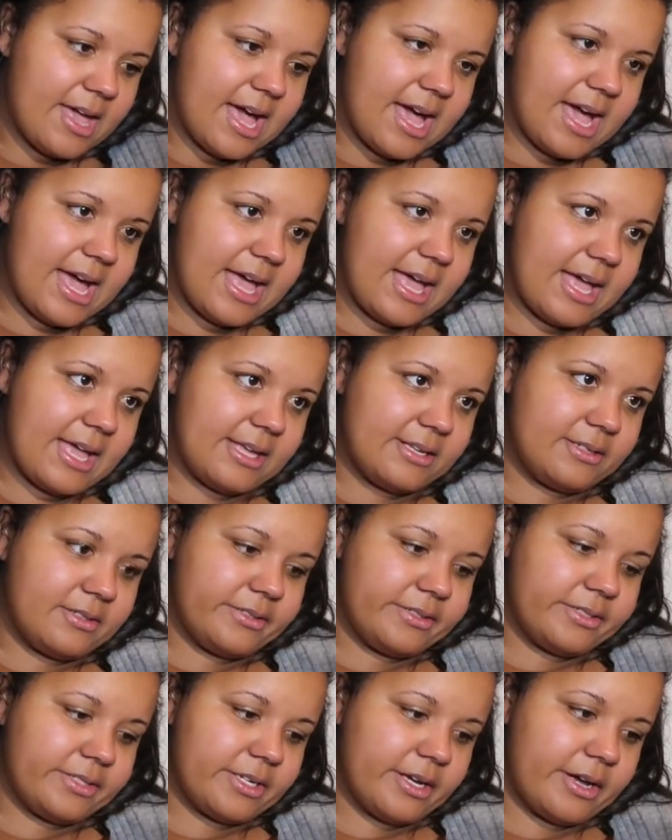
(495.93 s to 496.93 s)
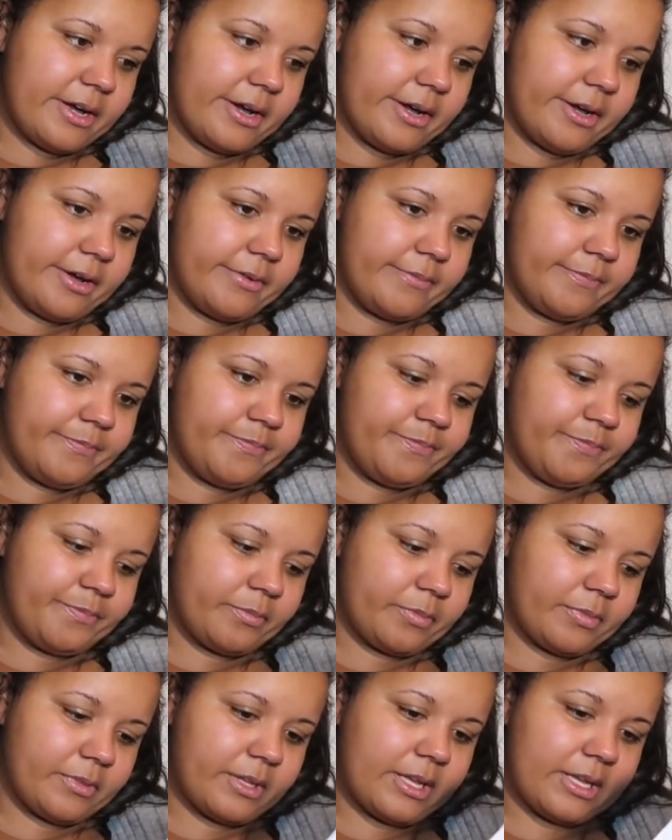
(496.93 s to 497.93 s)
and um
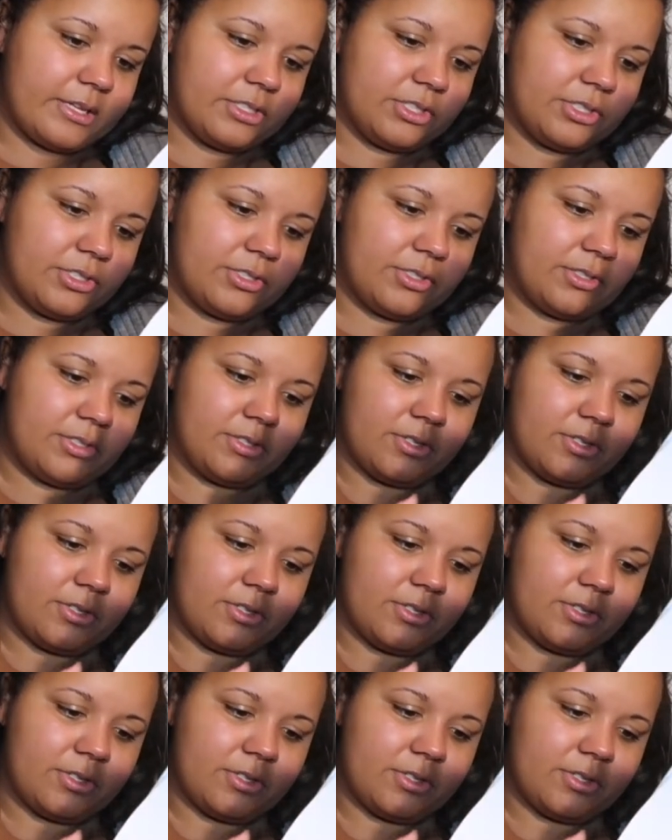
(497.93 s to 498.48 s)
and